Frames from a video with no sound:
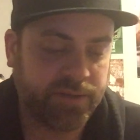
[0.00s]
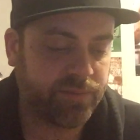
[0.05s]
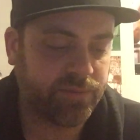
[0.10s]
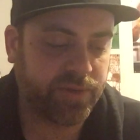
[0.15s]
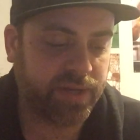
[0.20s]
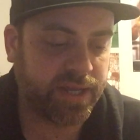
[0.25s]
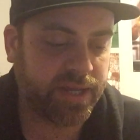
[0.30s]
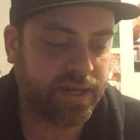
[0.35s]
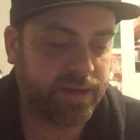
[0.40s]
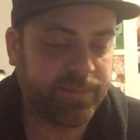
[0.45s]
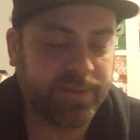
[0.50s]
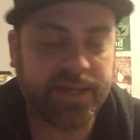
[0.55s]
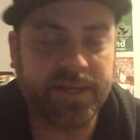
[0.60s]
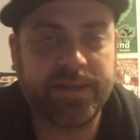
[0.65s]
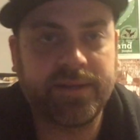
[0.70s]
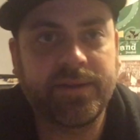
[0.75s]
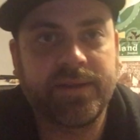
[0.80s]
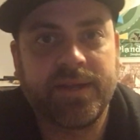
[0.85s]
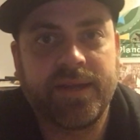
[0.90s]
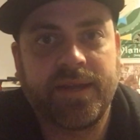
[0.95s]

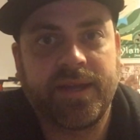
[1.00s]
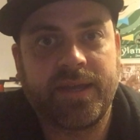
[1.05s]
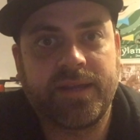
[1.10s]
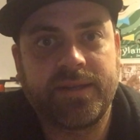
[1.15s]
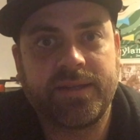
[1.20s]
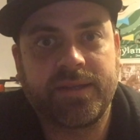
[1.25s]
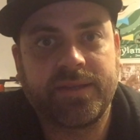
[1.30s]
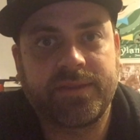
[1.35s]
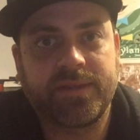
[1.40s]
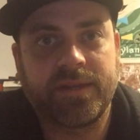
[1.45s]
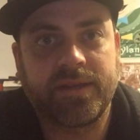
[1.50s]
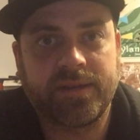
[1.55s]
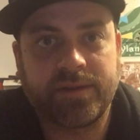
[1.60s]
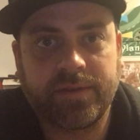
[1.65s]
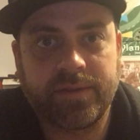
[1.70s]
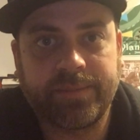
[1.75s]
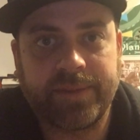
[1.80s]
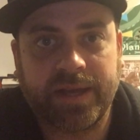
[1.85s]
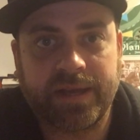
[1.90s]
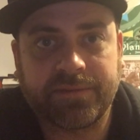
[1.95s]
Reanimate it, and you get the
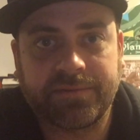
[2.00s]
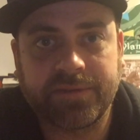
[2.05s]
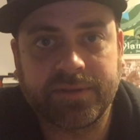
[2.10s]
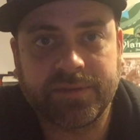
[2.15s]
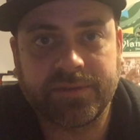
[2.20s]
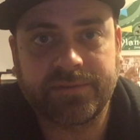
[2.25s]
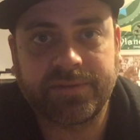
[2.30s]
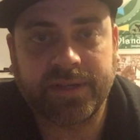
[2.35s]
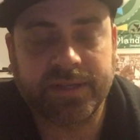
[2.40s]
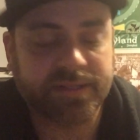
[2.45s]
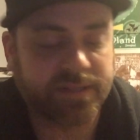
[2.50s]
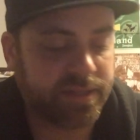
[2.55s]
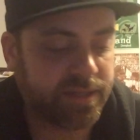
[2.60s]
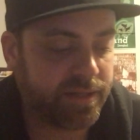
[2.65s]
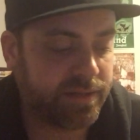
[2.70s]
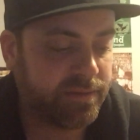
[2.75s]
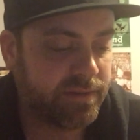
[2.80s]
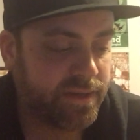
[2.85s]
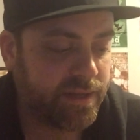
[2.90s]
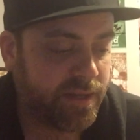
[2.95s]
enter the battlefield effect
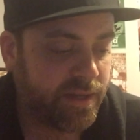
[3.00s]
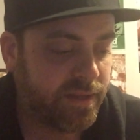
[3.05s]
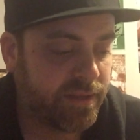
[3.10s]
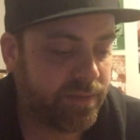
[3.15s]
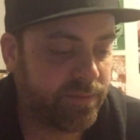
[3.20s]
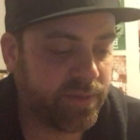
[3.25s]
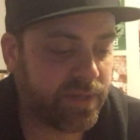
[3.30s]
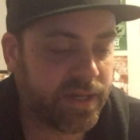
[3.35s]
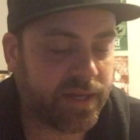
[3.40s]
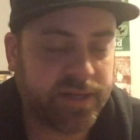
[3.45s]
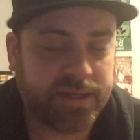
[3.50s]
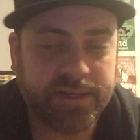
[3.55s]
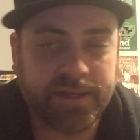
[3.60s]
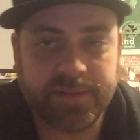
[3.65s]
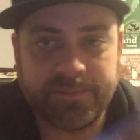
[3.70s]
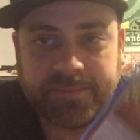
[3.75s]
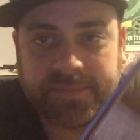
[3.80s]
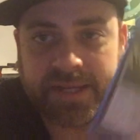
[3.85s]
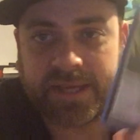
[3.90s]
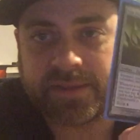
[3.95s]
again. Then we got Nim